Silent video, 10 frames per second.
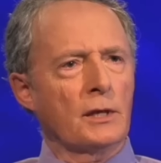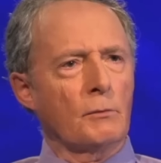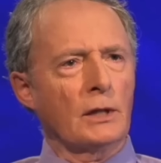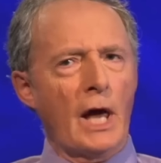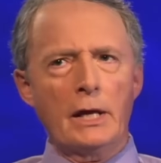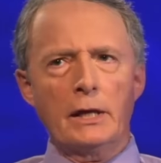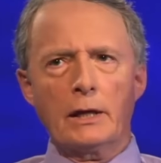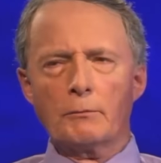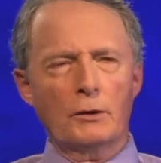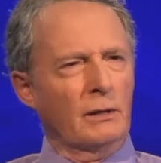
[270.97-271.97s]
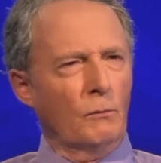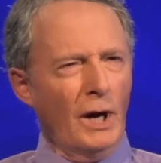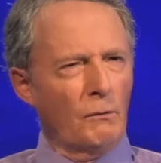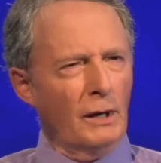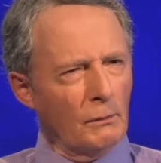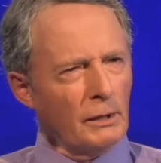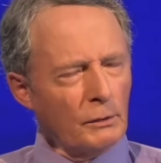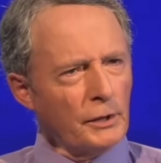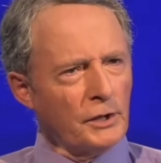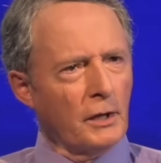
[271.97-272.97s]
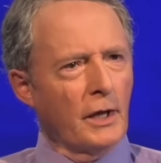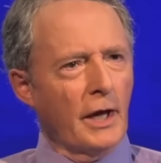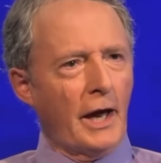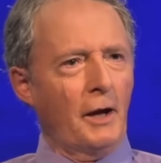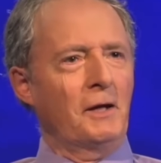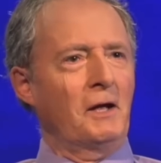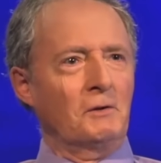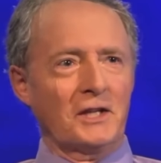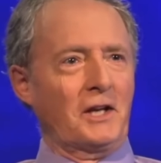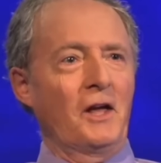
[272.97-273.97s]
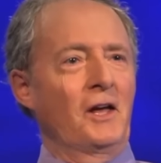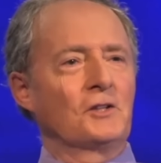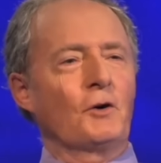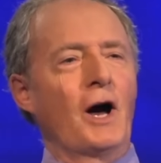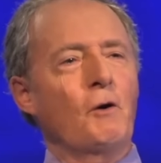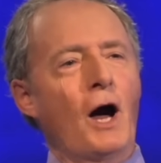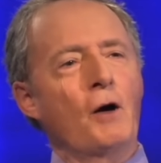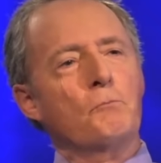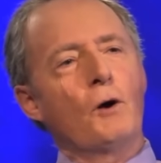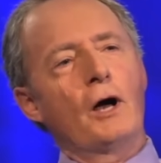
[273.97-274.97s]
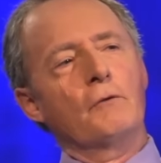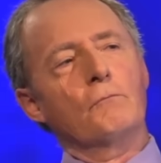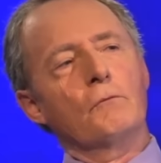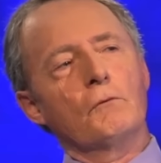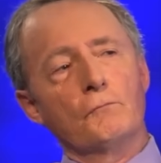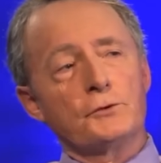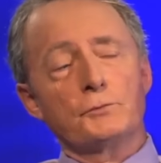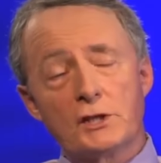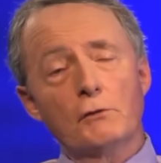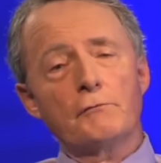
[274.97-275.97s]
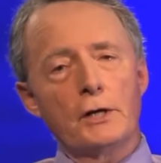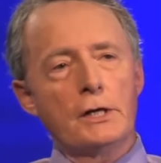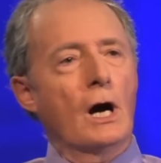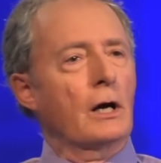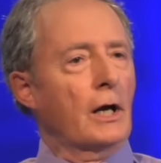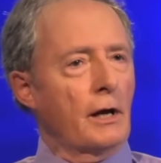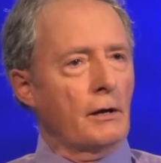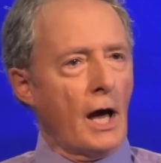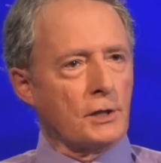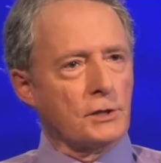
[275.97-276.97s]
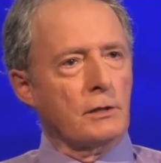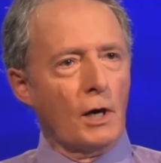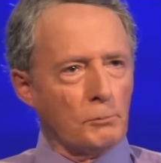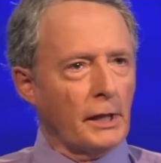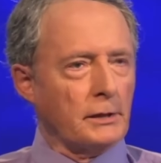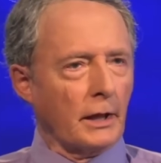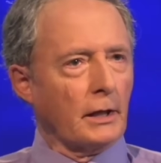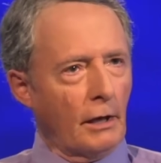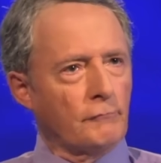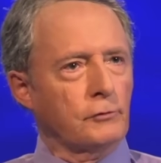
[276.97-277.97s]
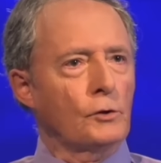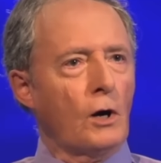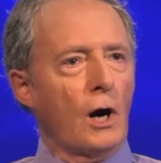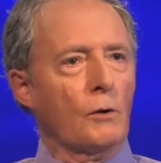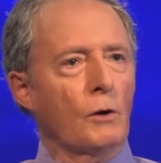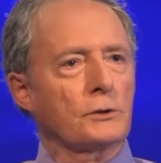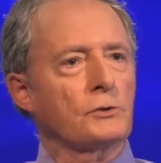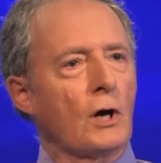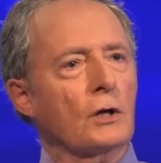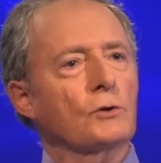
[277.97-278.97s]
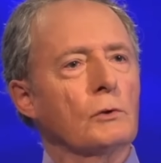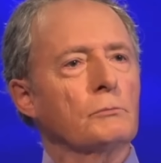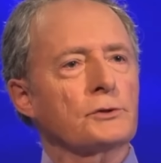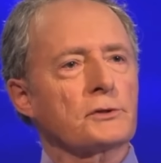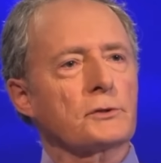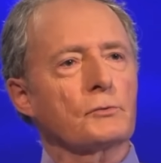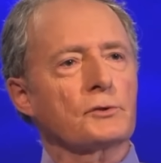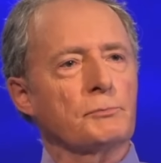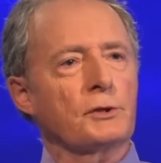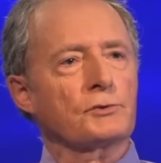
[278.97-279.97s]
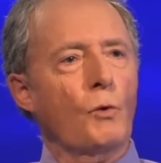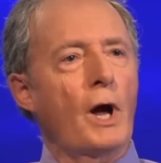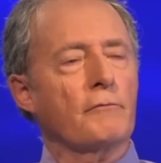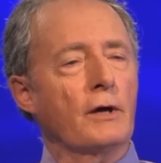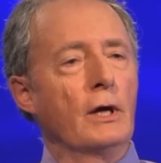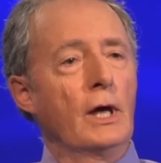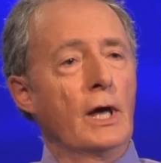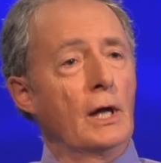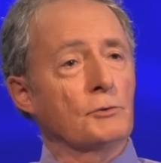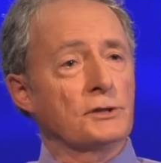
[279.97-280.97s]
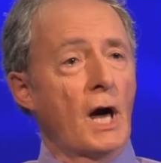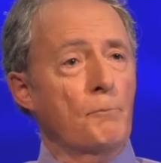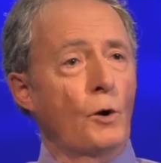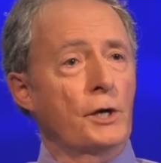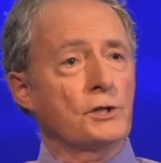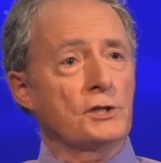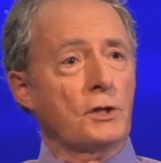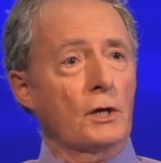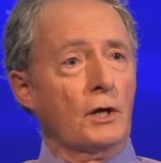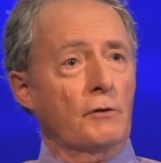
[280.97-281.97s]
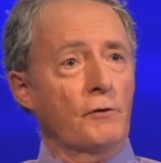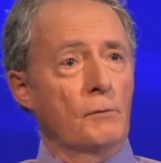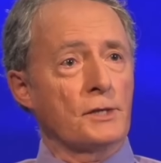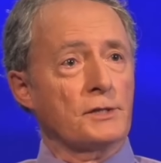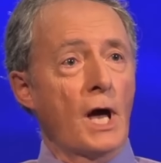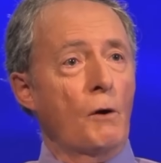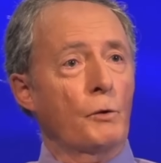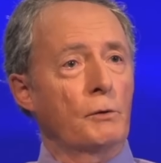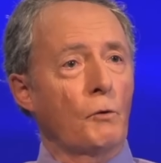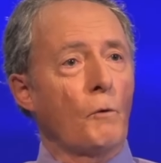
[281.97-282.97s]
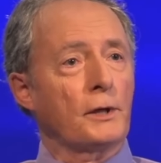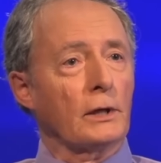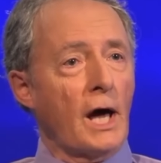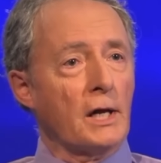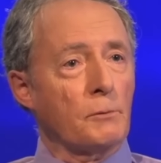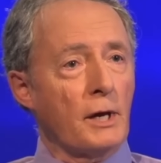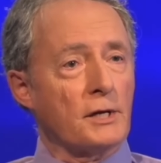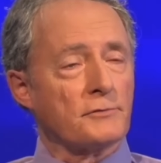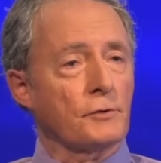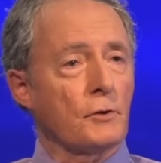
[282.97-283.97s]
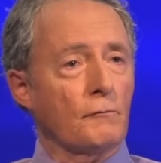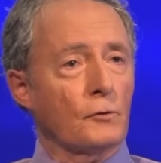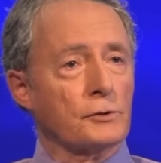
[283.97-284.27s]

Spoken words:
were landing, and I'm going, what? And it's like, so I was still very young, and I actually got a plane ticket, and I flew to Ottawa to talk to Wilbur Smith's wife. And it was at that point she started to confirm this. Yeah, we opened a landing base for UFOs